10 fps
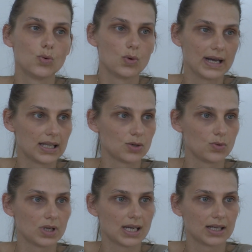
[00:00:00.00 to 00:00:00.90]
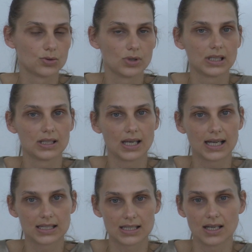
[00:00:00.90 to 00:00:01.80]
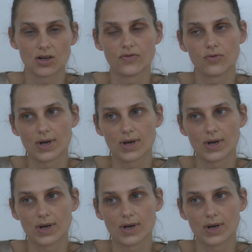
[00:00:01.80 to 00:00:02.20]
when we are doing the LC of